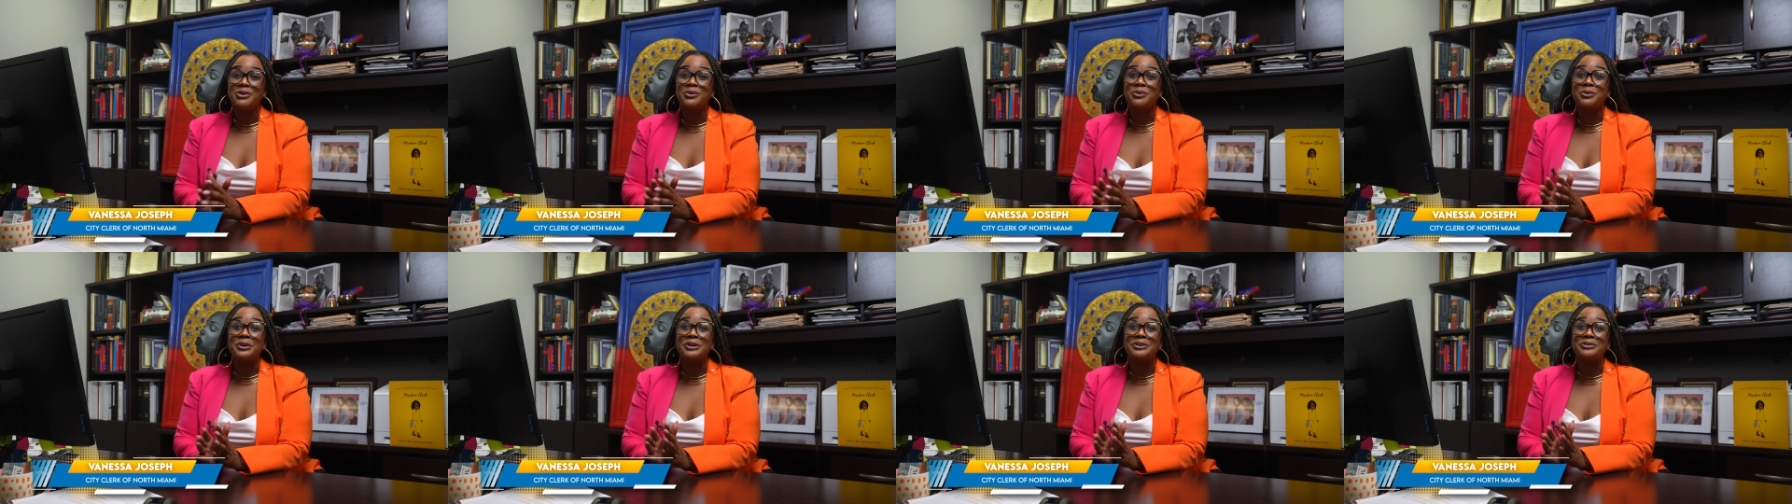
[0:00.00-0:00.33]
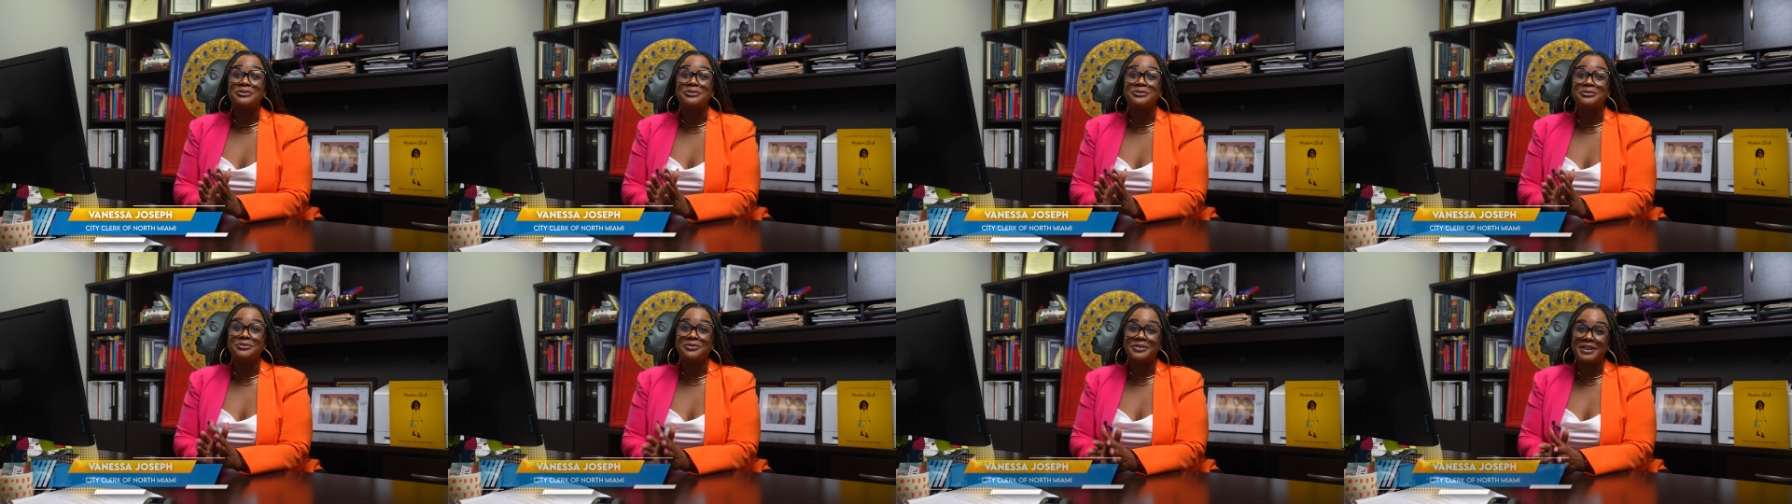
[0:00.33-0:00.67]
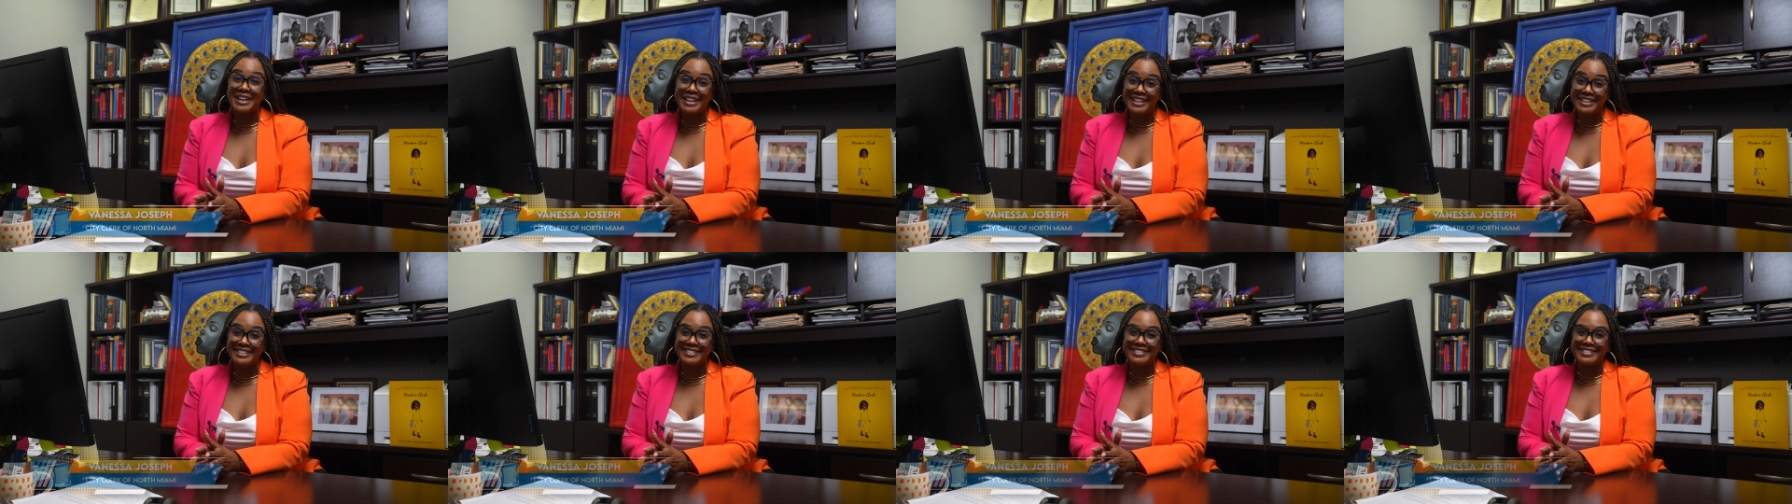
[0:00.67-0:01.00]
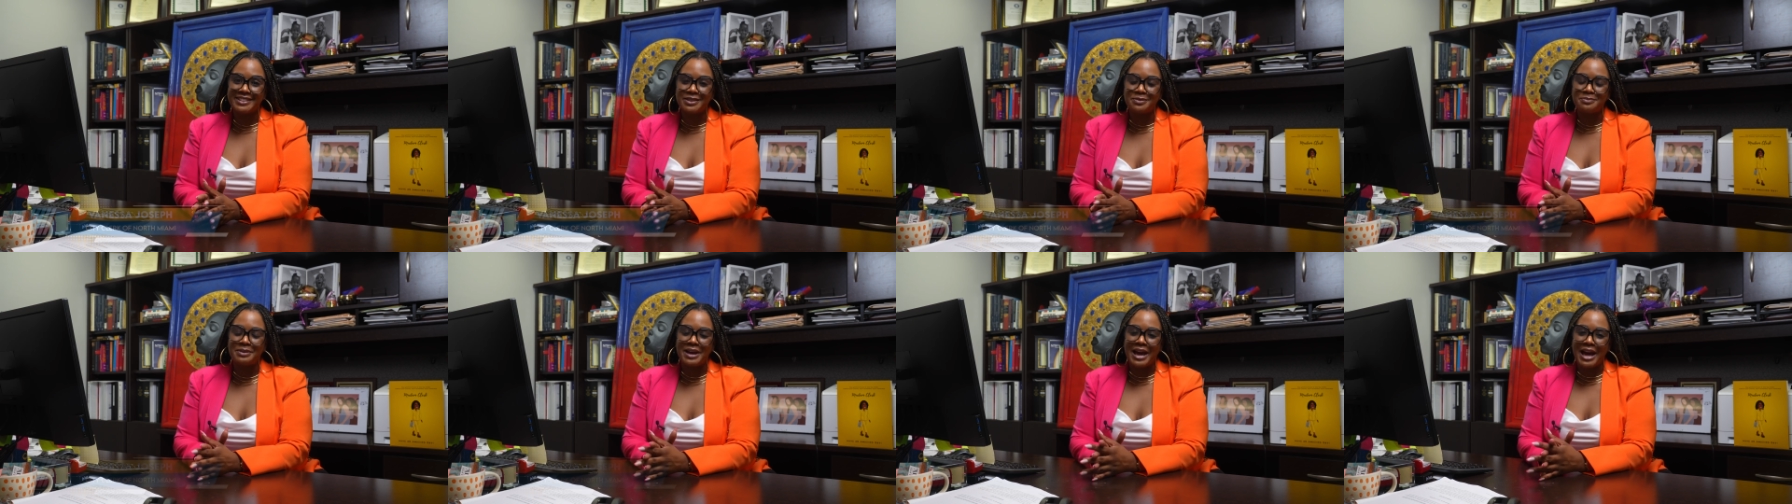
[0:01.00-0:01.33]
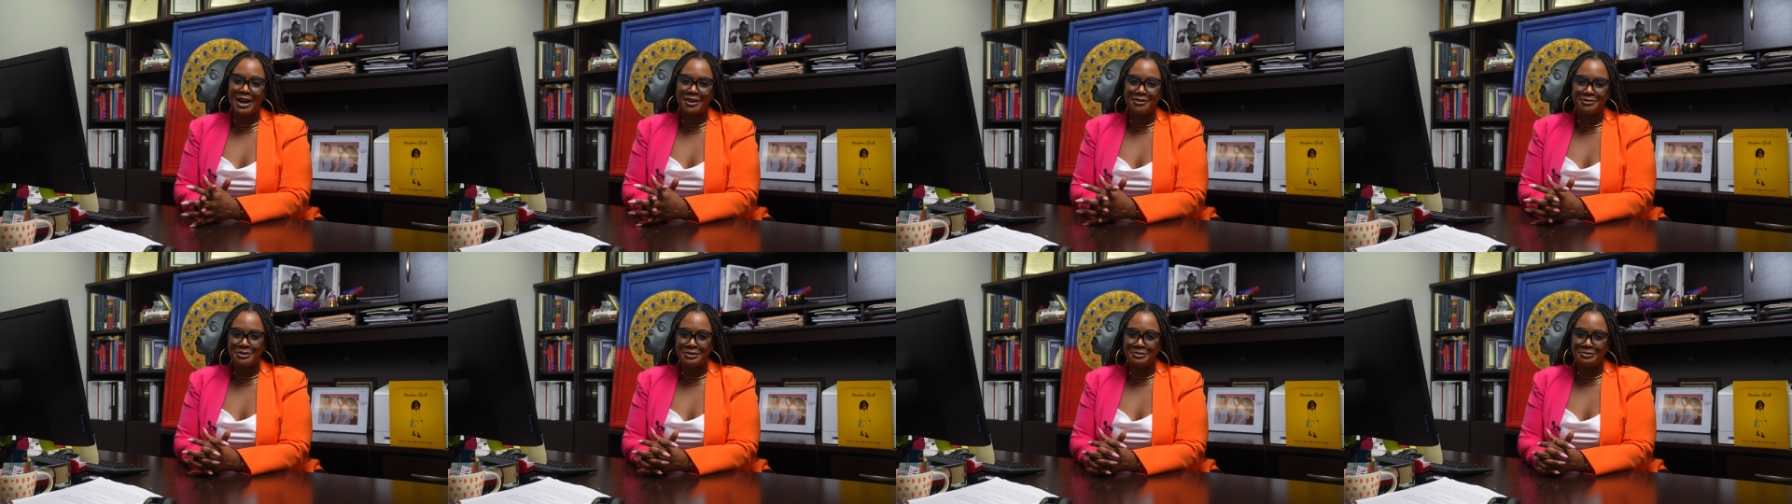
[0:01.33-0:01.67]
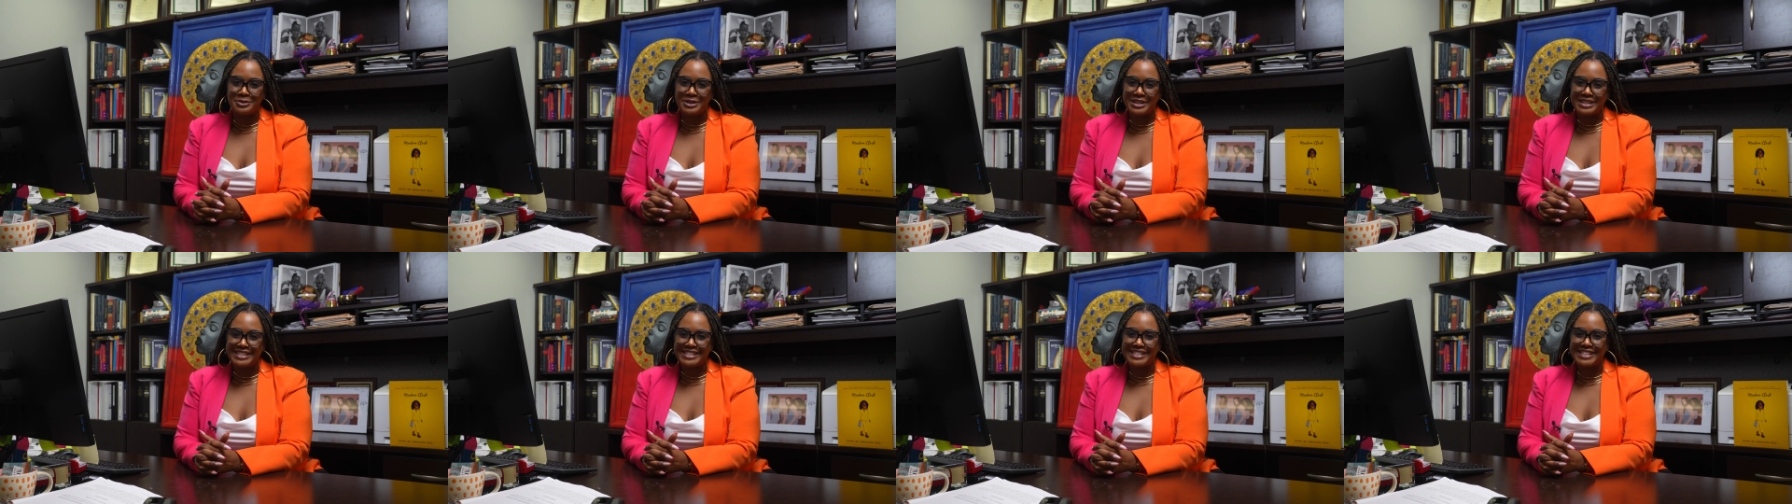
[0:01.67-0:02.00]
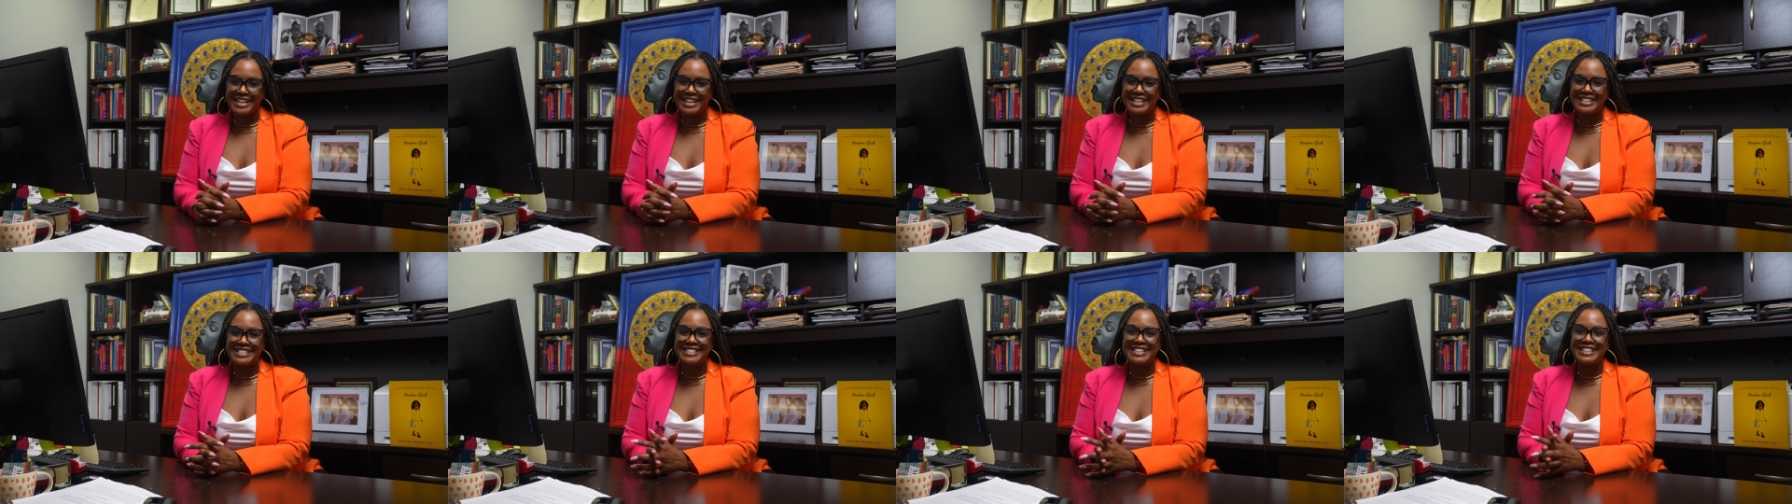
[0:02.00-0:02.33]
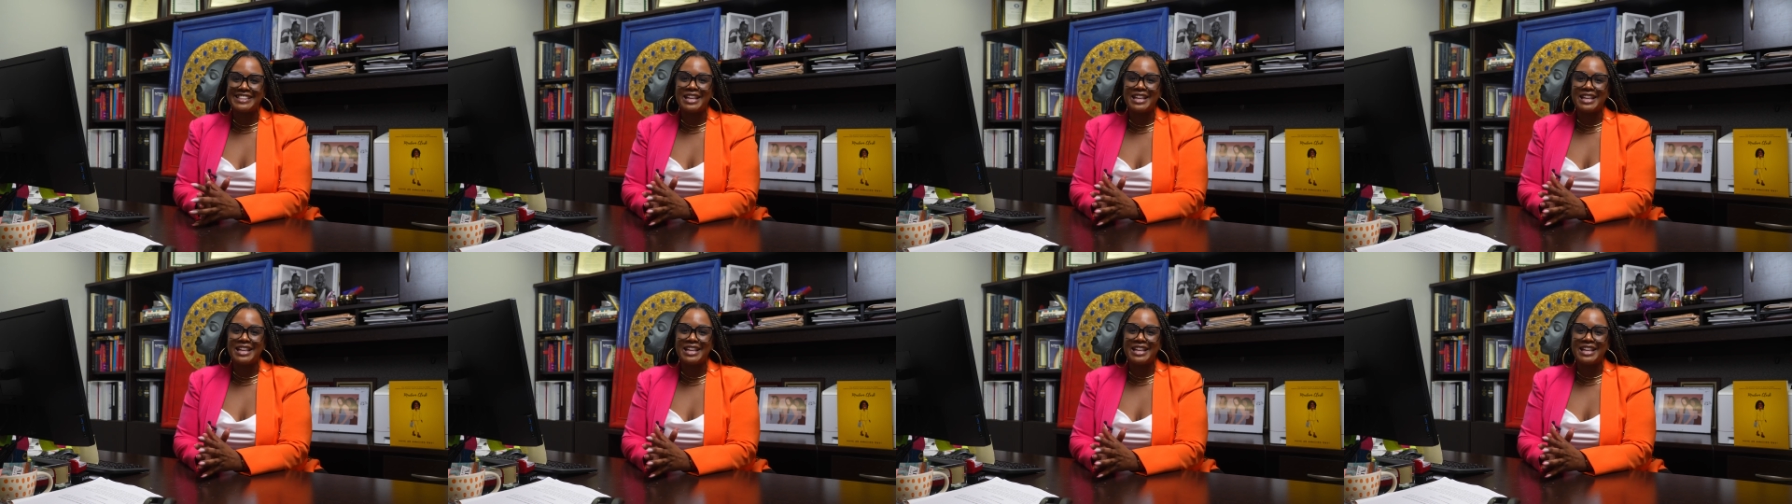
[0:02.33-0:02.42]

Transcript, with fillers: We're finally back from recess,